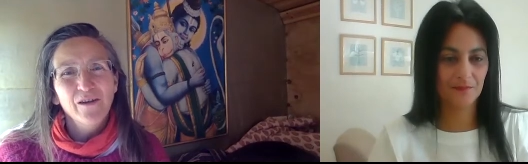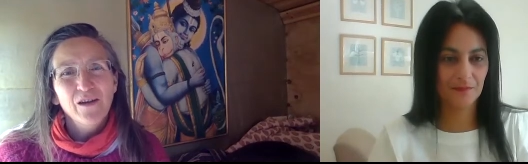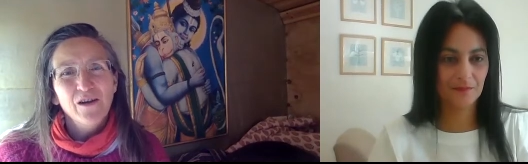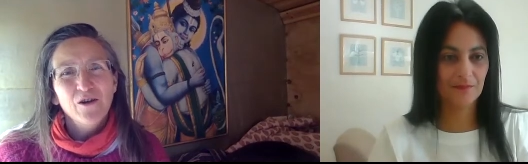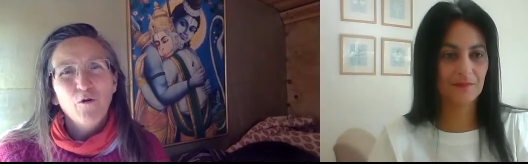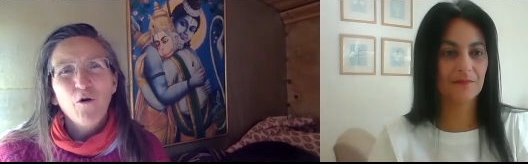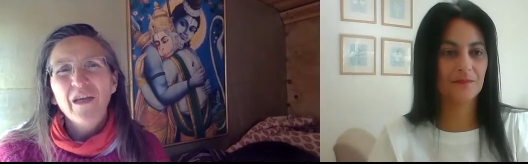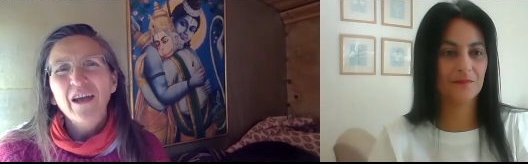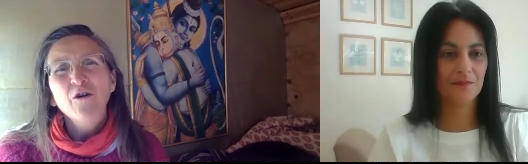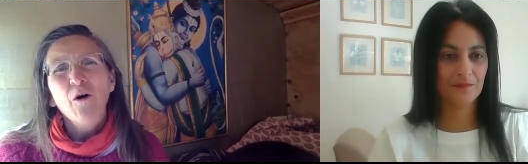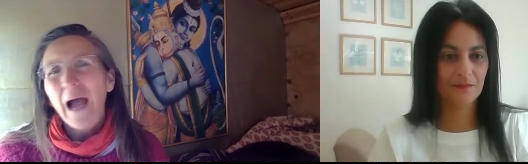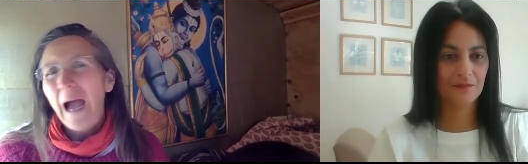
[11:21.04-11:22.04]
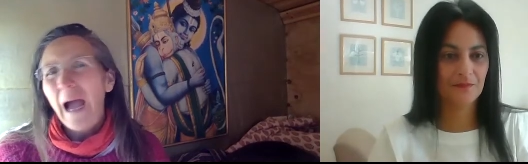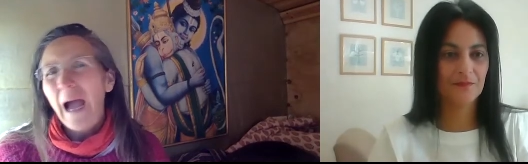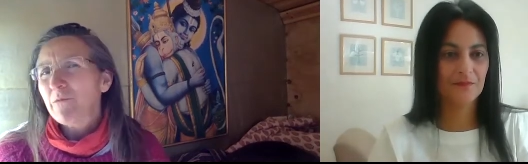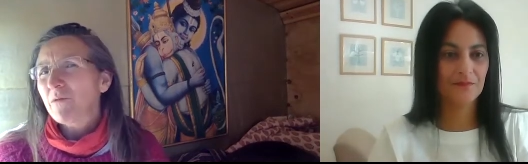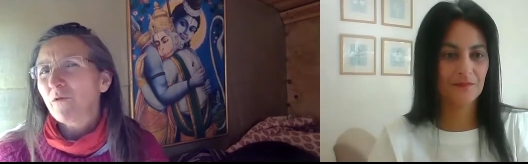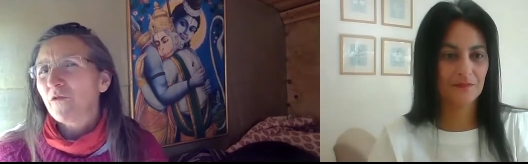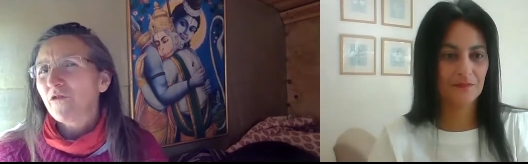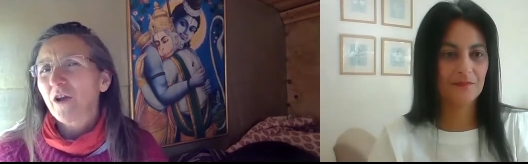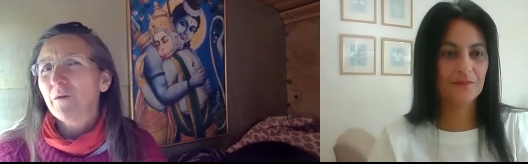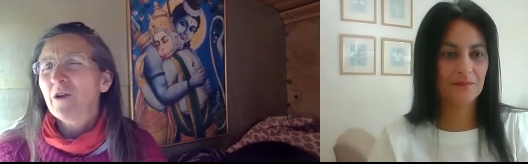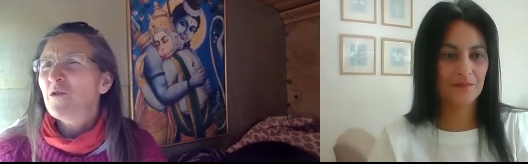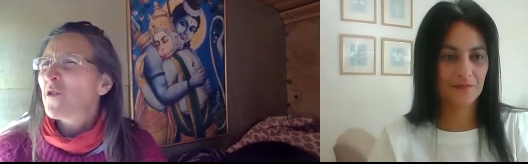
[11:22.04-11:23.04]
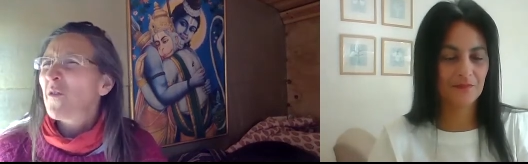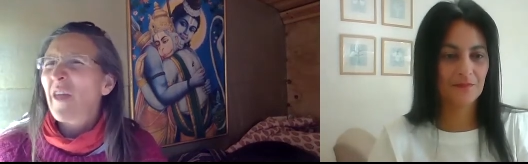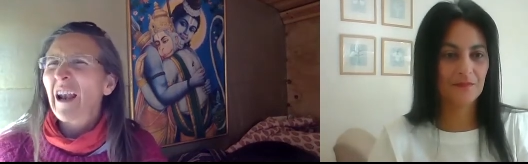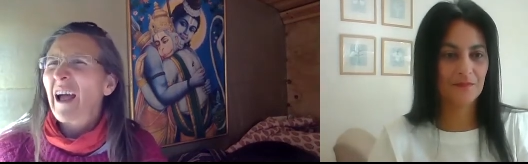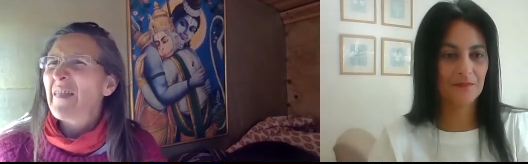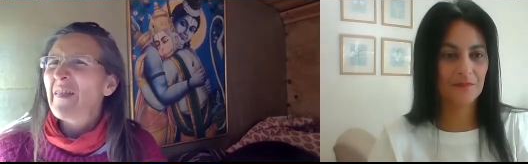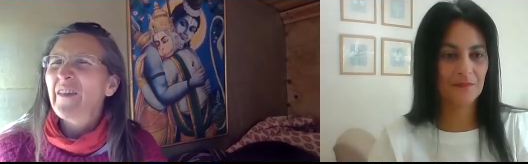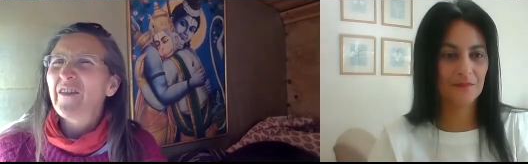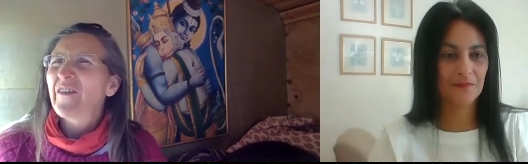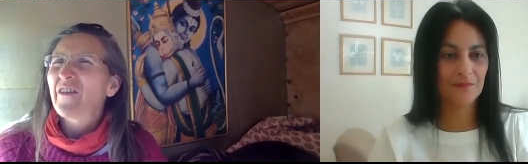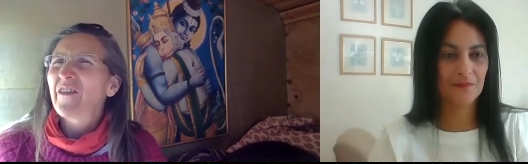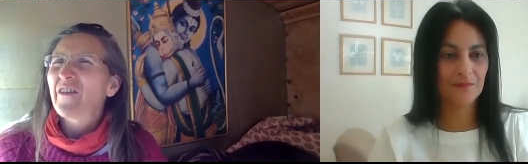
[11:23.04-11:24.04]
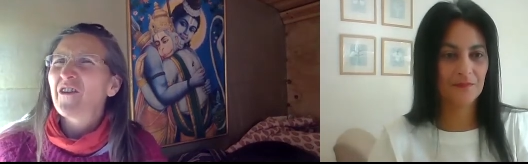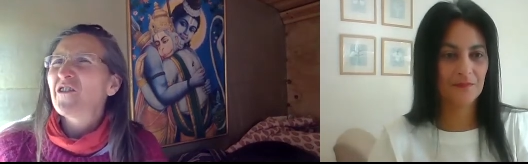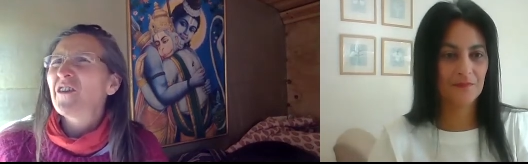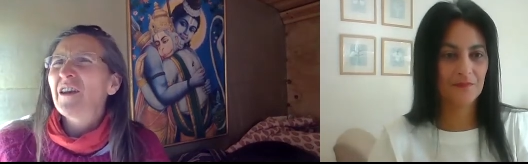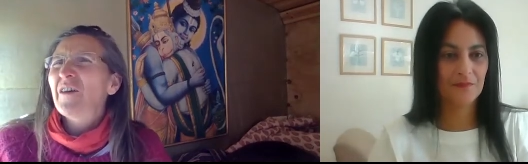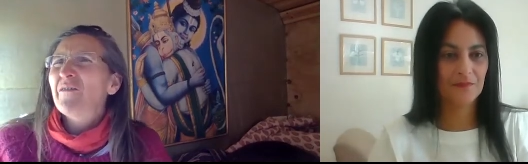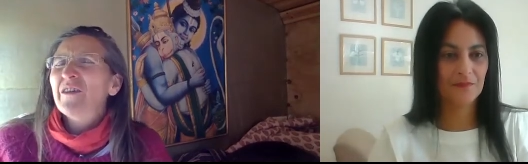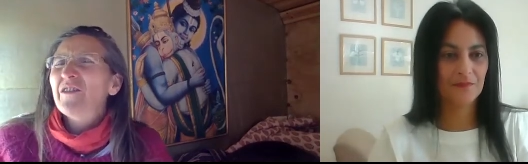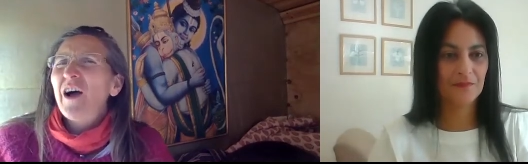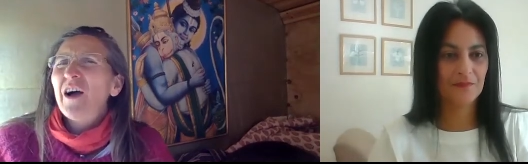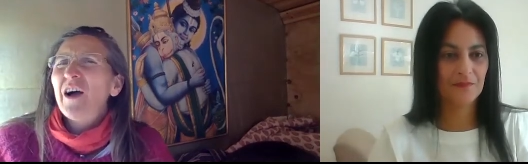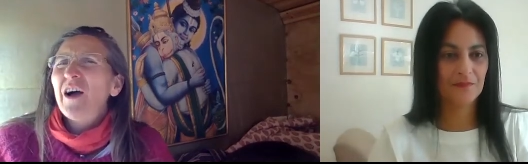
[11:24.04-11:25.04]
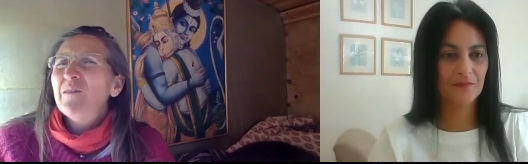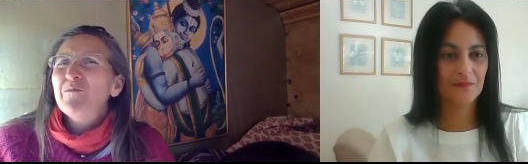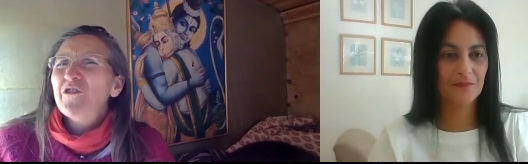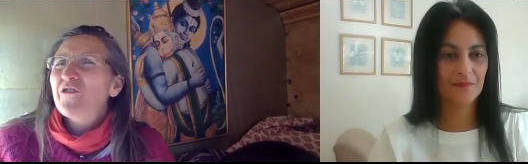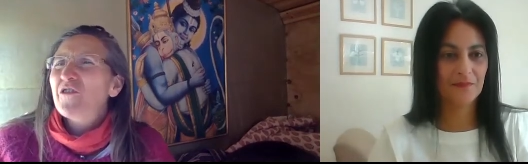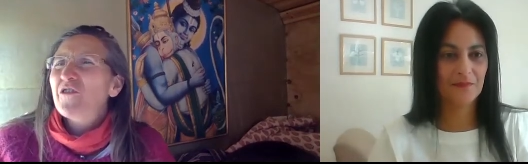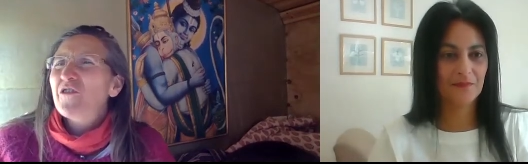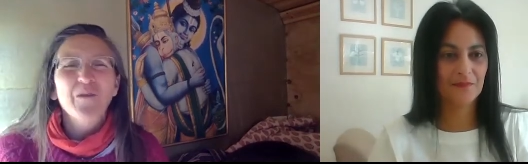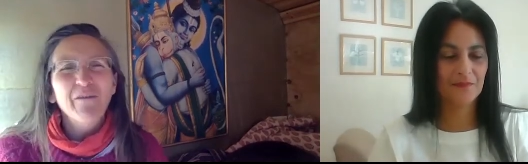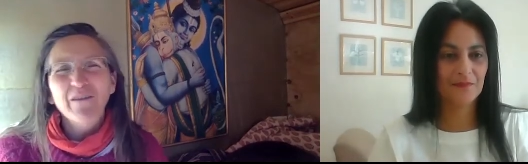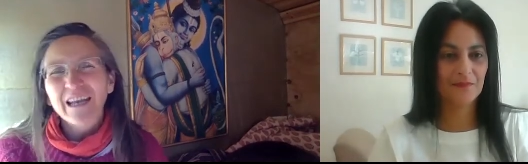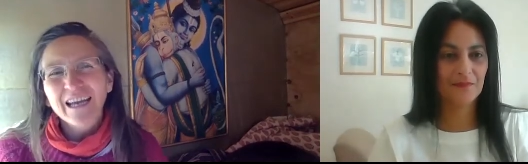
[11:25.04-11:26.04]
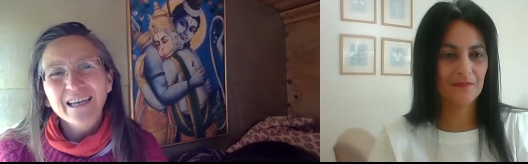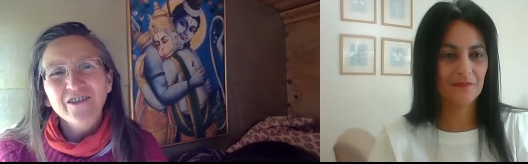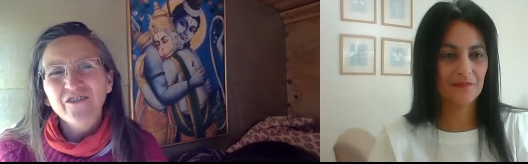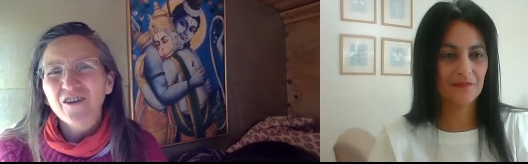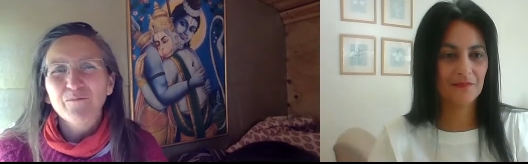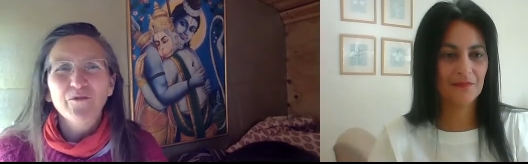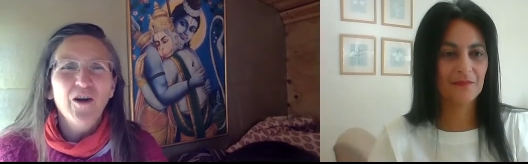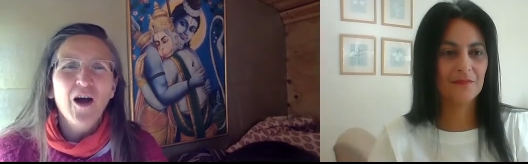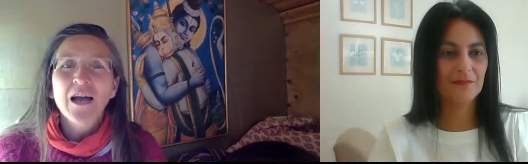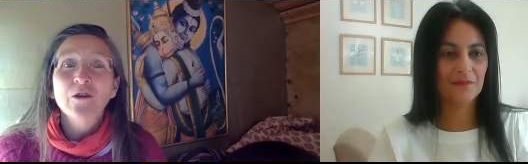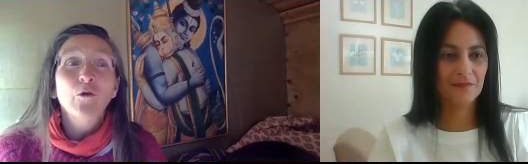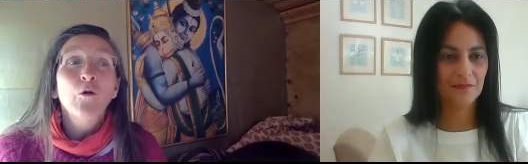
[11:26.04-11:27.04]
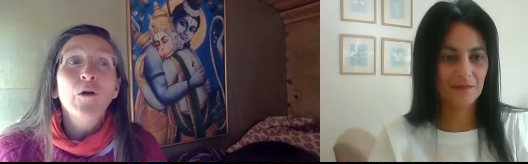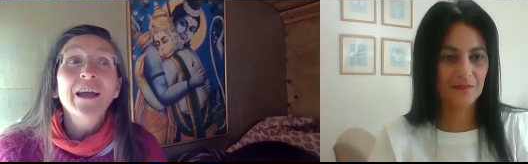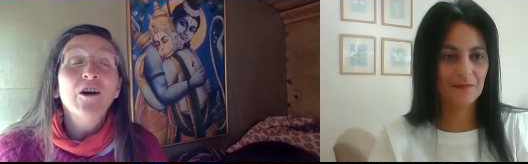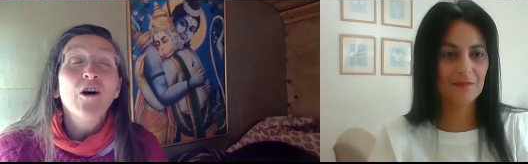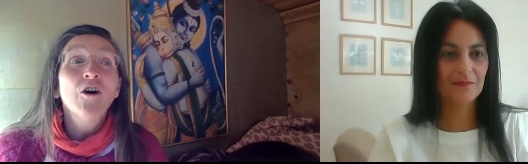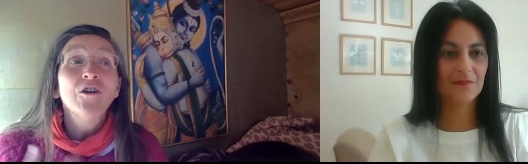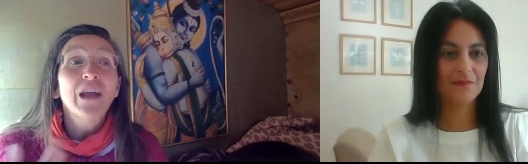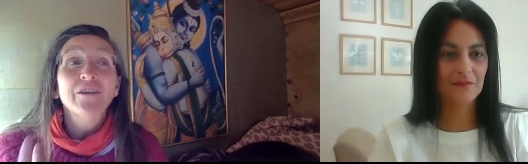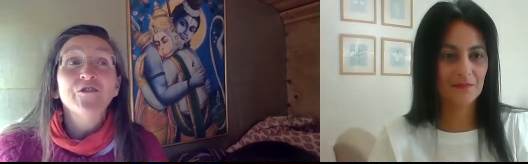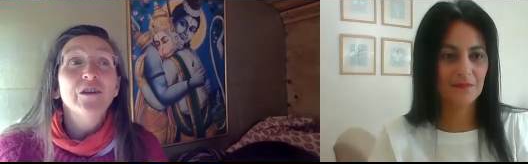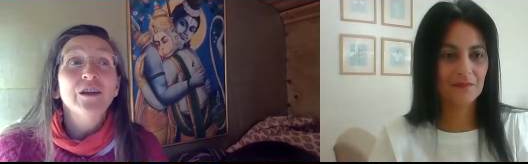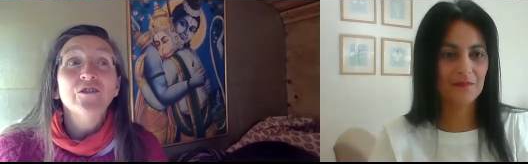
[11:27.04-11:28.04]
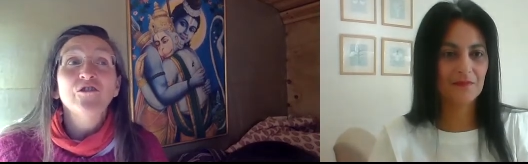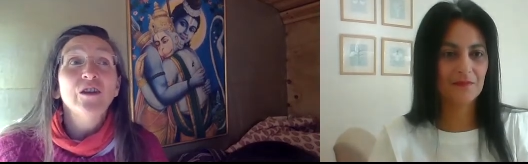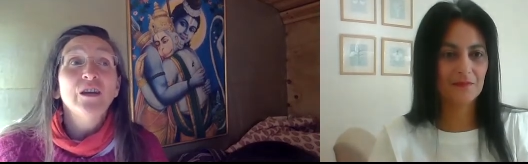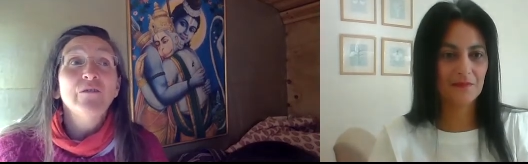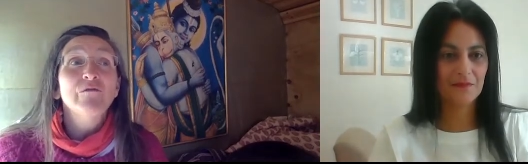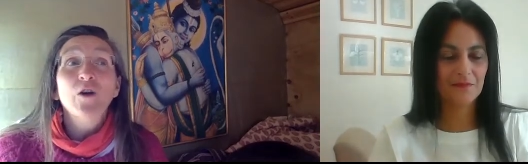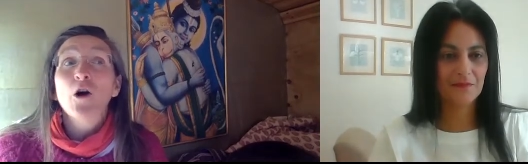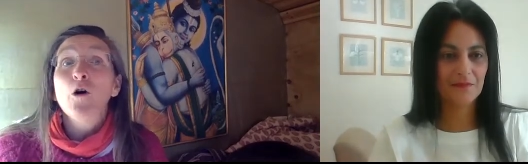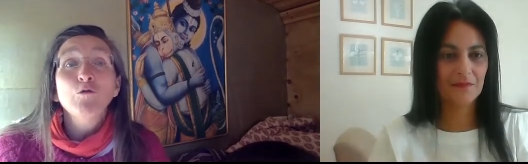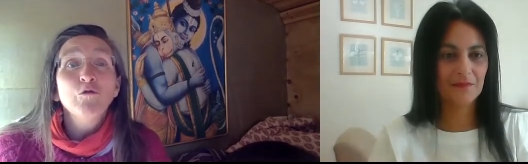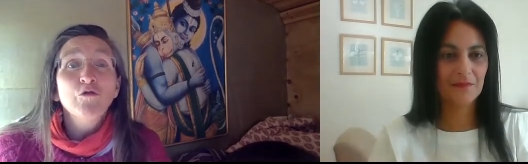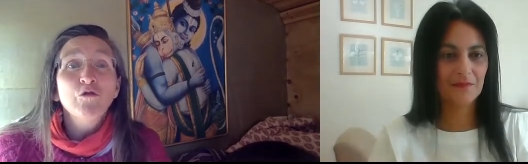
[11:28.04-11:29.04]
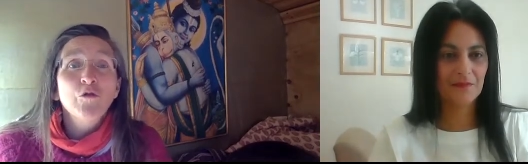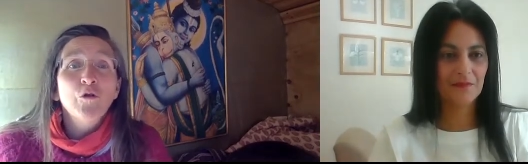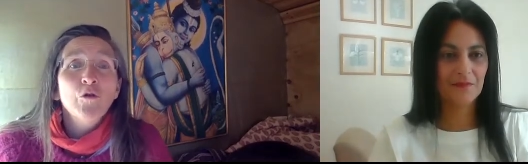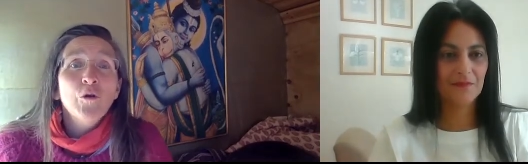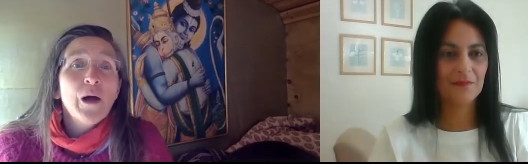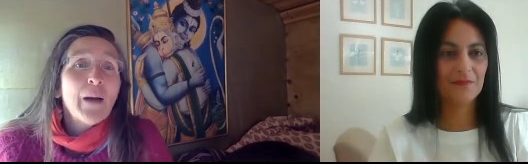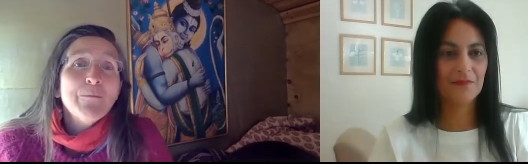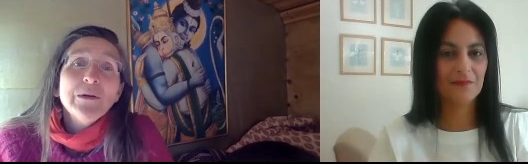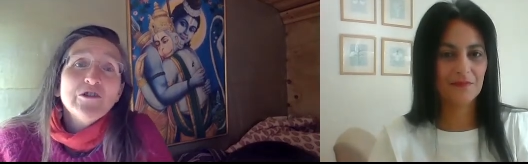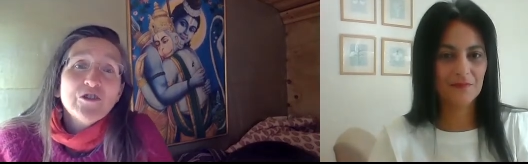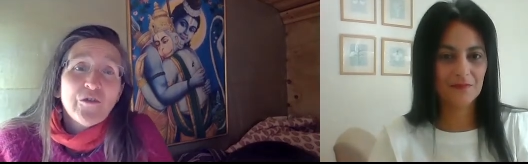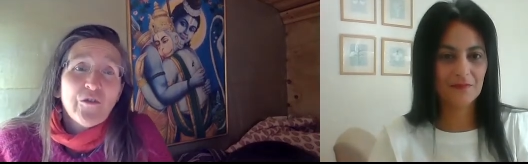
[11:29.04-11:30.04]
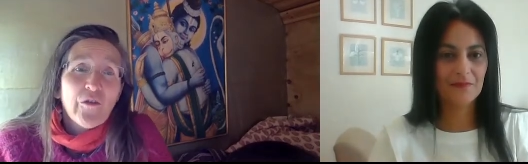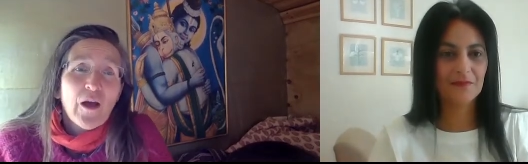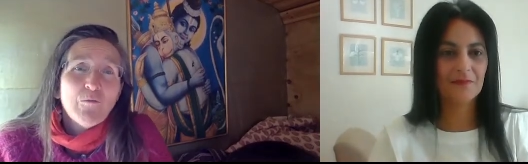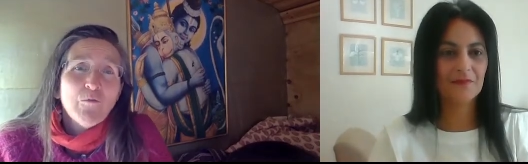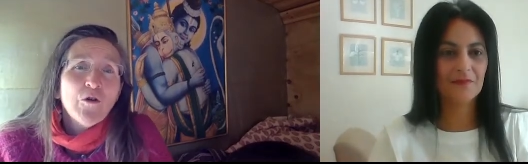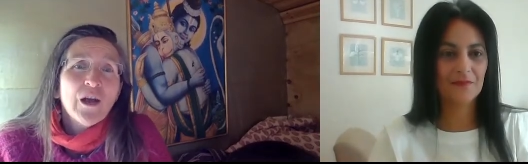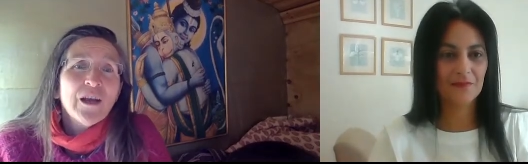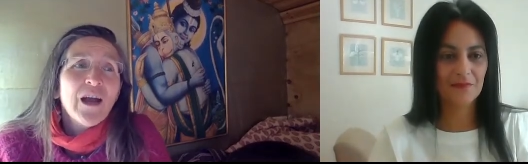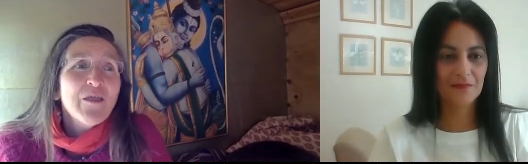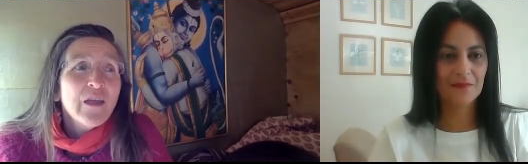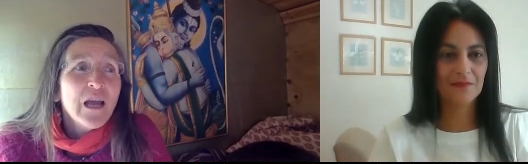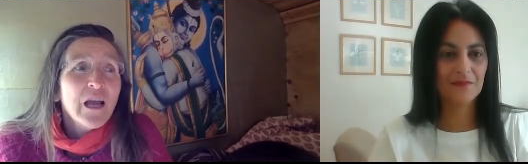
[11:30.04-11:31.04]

Speaker 1: Mm. Or they're not happy with what's going on, or they're like, "This isn't good enough. I don't. I, am just. I don't have any energy. I'm tired, or I can't actually achieve goals or ambitions I want." And I think